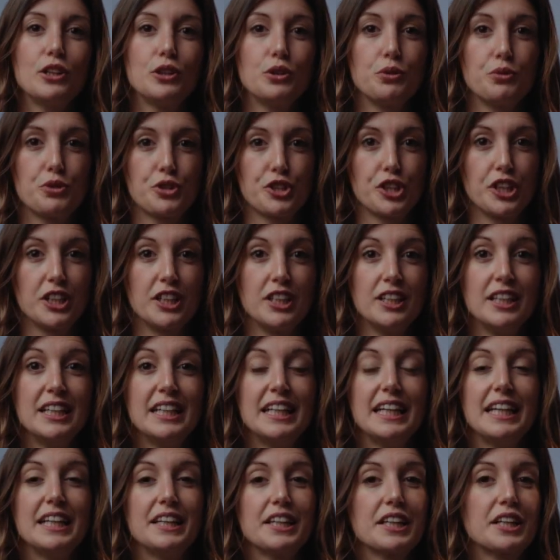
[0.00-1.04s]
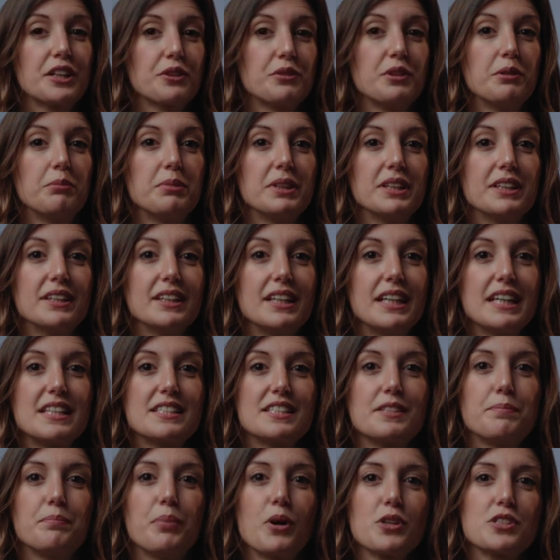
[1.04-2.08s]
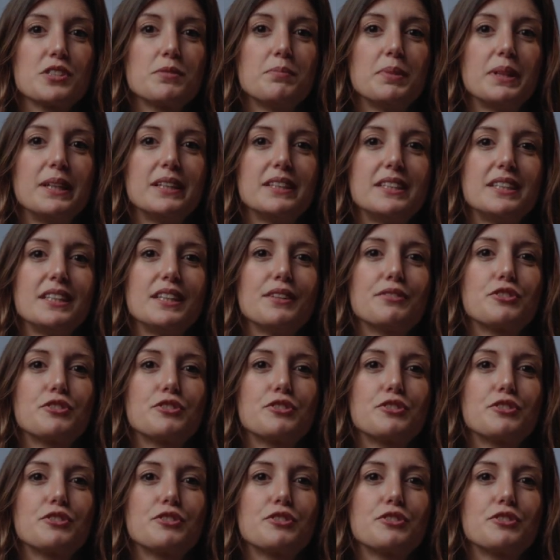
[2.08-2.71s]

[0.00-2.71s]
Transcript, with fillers: Lucia in the Caribbean is the possibility